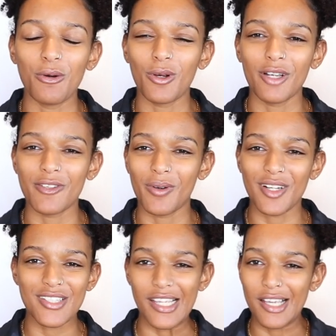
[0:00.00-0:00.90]
or if you want
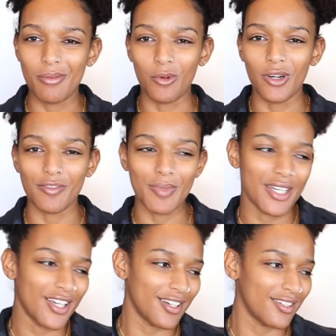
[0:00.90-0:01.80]
to see more of
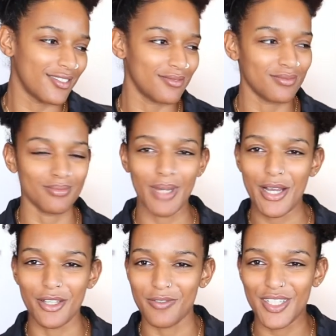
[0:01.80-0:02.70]
me and my
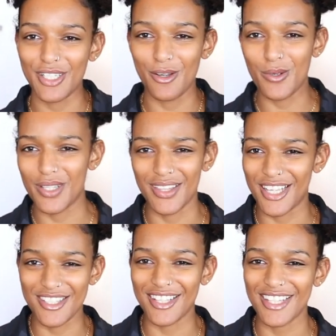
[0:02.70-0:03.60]
other videos and
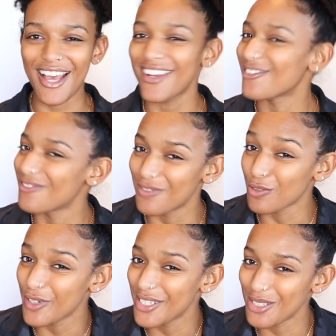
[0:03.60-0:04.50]
things like that, feel
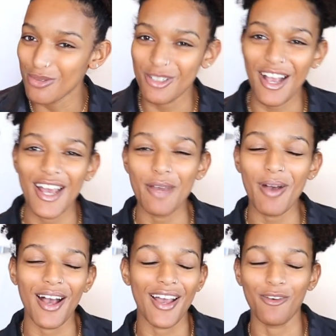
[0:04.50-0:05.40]
free to subscribe.
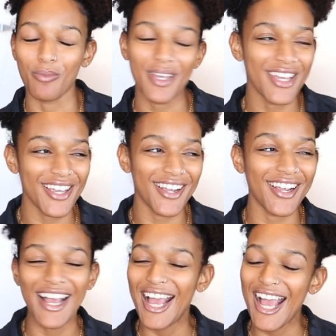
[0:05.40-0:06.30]
I will be
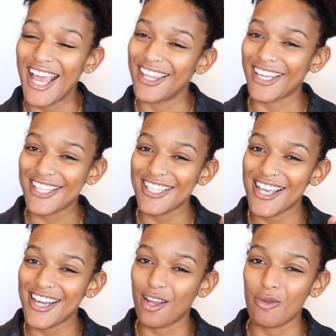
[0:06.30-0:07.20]
here. And like I
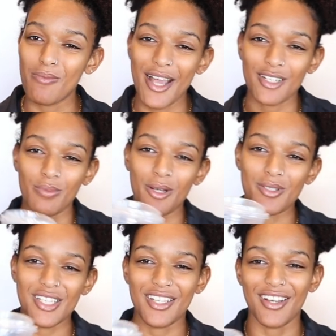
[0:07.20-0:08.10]
said, I'll be back to
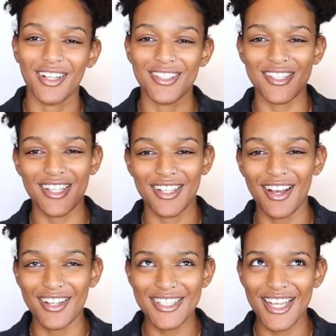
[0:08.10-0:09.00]
posting
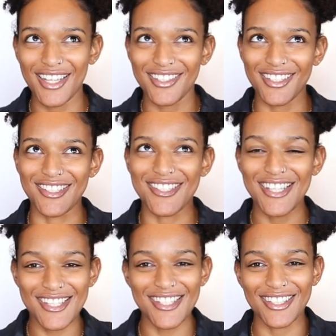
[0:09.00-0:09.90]
content
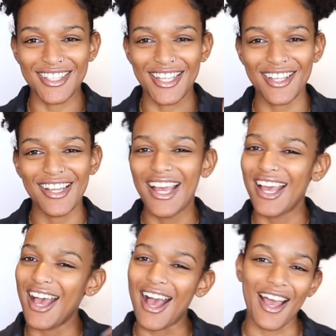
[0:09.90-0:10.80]
consistently.
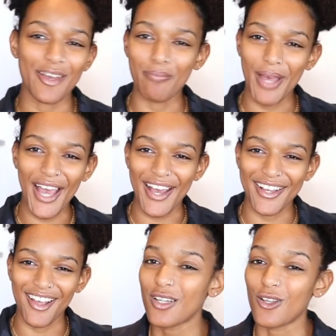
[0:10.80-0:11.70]
I am
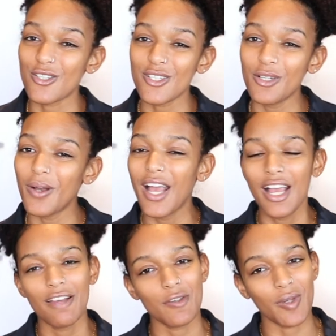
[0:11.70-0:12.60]
back. Also,
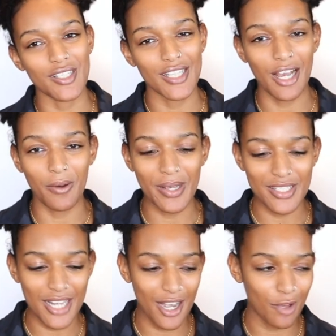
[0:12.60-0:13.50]
if you want to see how I
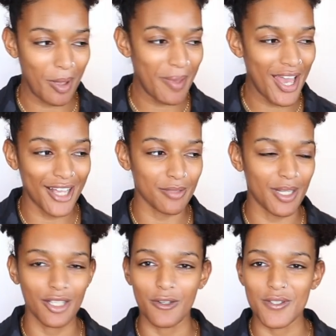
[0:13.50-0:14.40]
style my bags, my
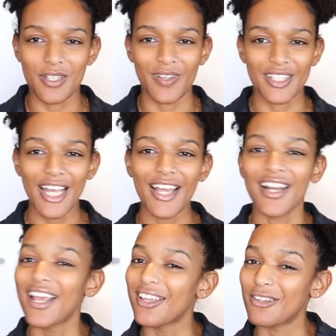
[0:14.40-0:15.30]
clothes, stuff like that,
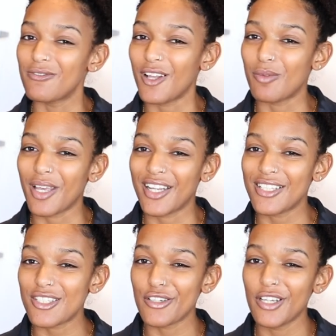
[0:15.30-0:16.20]
you can follow me on
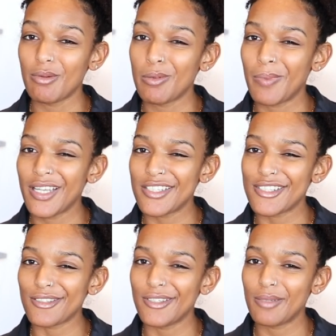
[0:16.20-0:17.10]
Instagram. I'll put my
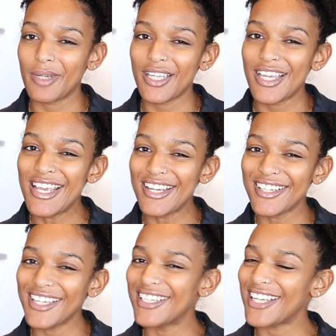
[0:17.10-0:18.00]
Instagram right
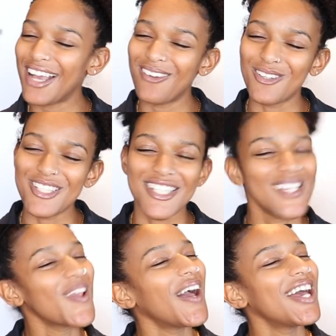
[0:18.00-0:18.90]
here. And I will
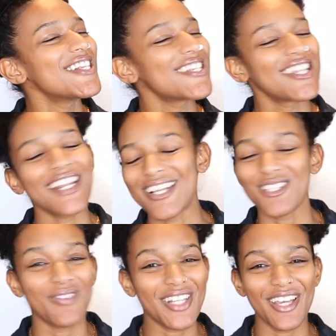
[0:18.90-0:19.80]
see you guys in the
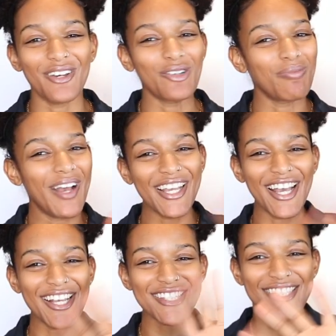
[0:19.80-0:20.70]
next video. Bye,
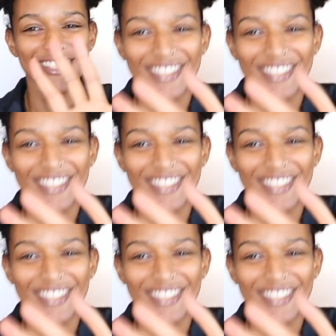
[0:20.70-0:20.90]
guys.